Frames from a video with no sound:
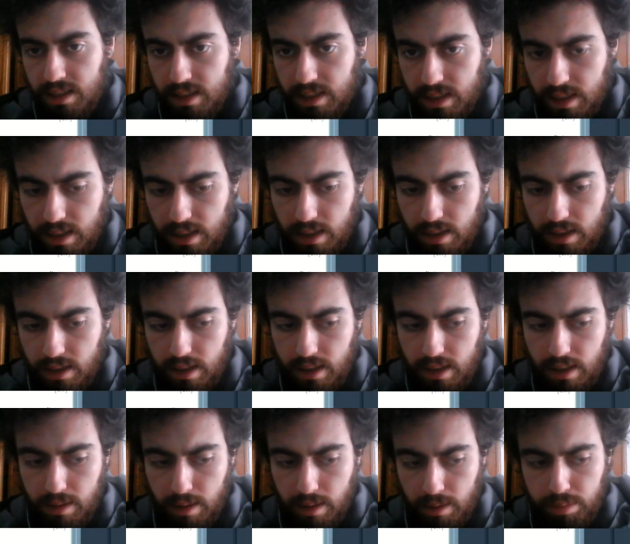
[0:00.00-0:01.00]
This
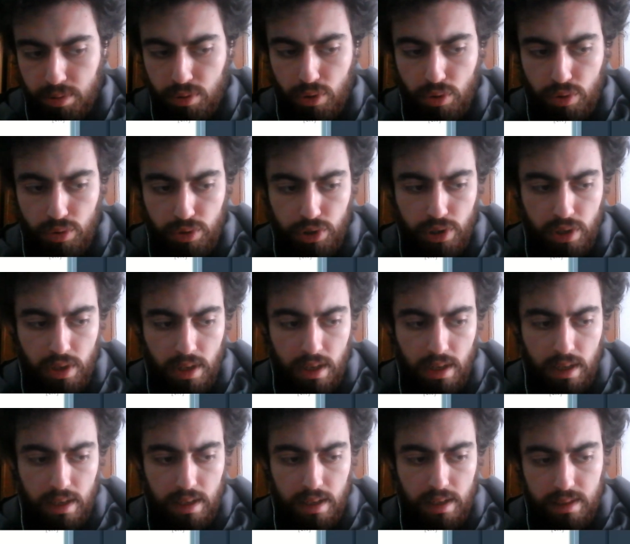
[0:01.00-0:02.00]
approach
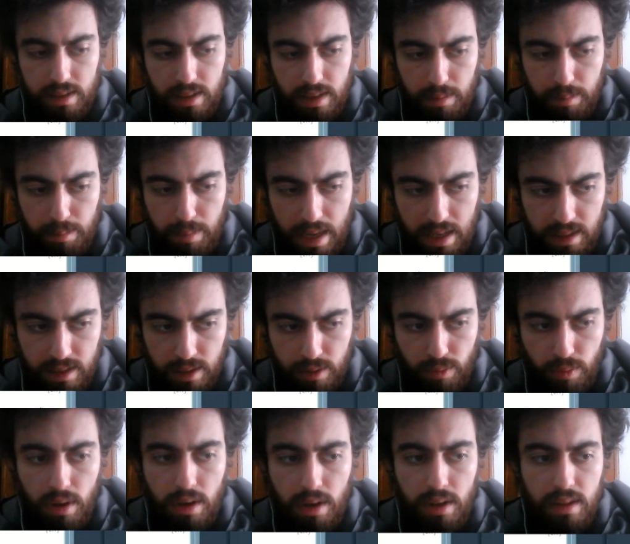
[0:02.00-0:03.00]
is the
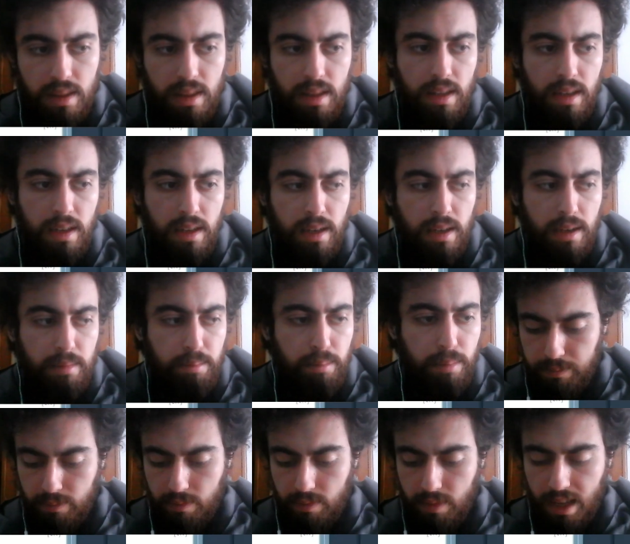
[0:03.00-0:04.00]
best one
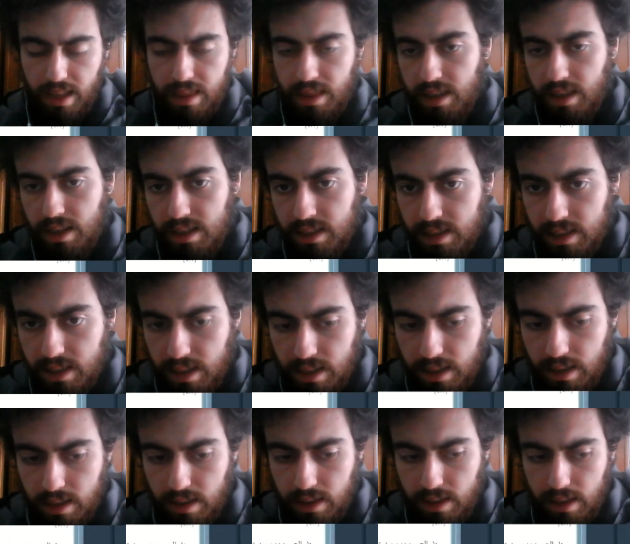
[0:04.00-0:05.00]
in case you
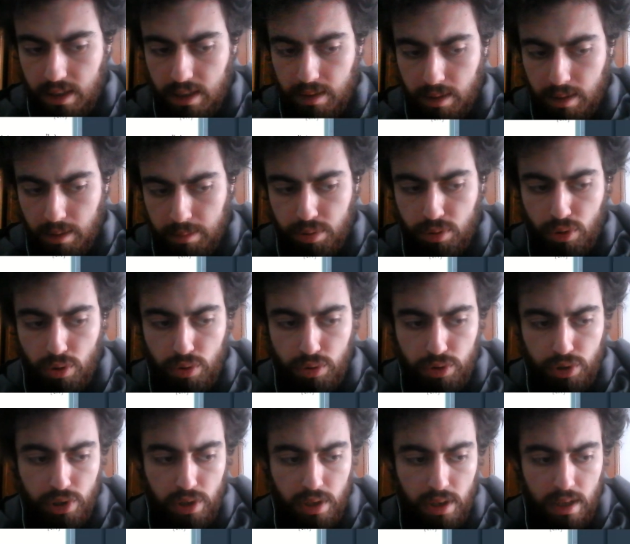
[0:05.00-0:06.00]
don't know the
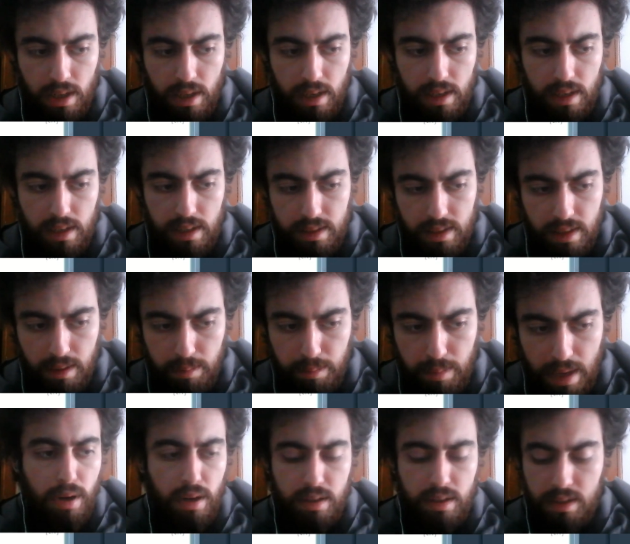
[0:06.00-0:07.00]
language.
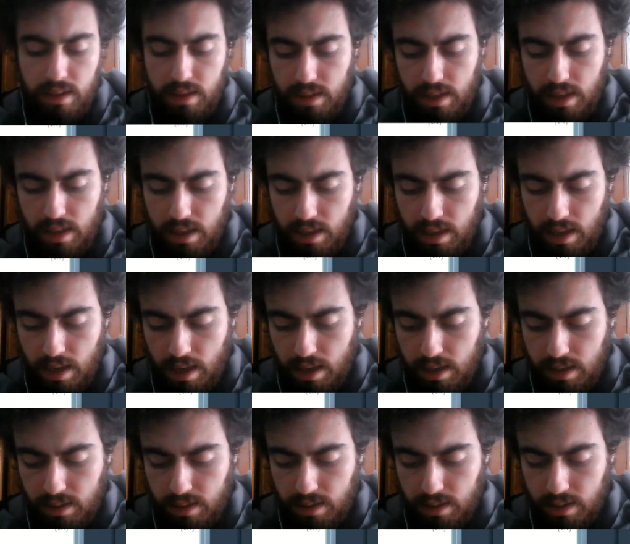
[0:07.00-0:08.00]
But in
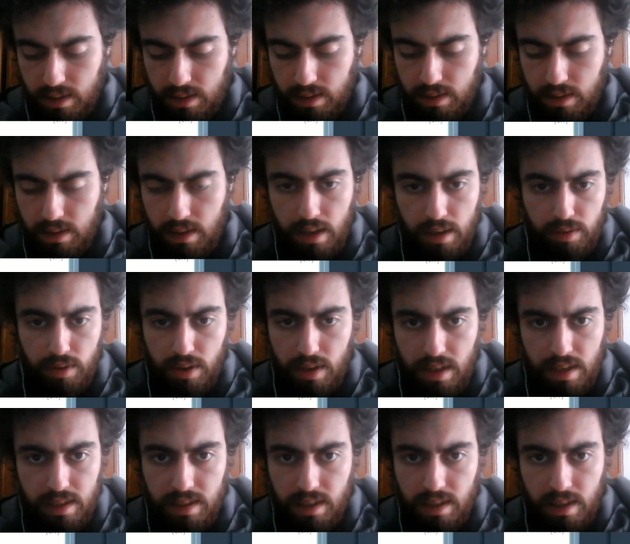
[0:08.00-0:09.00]
case
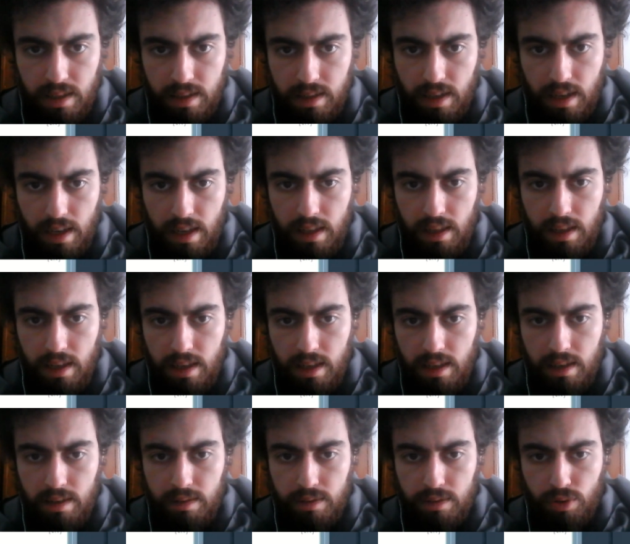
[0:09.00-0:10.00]
there isn't
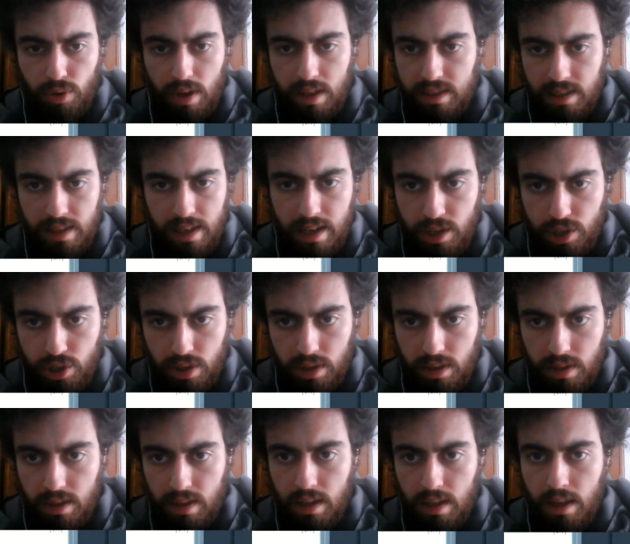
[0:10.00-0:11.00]
any
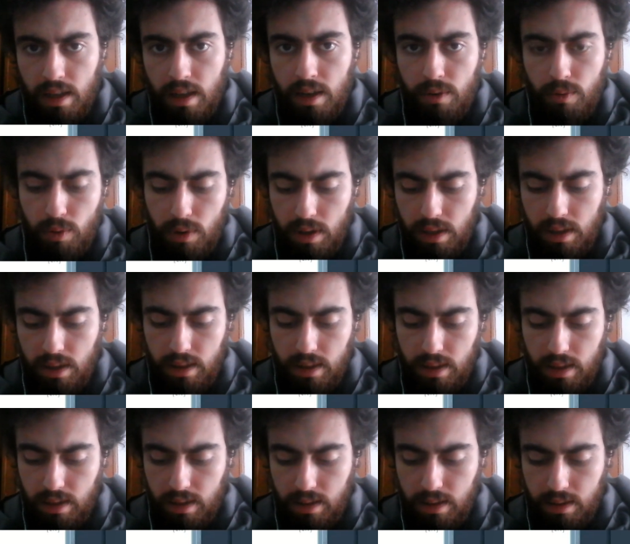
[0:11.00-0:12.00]
translation,
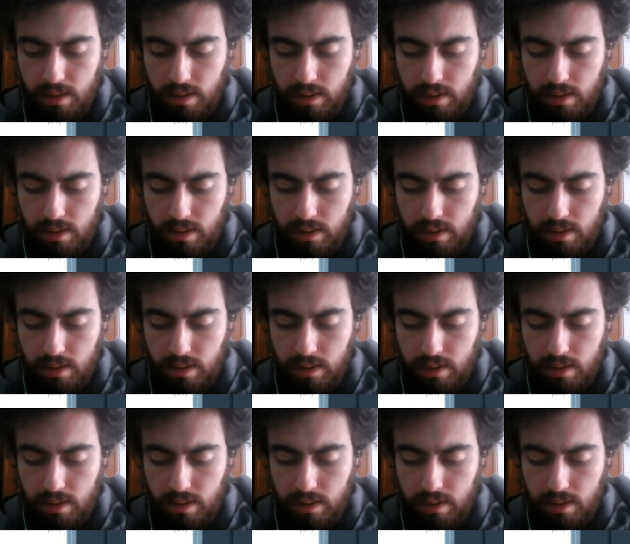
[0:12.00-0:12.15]
well,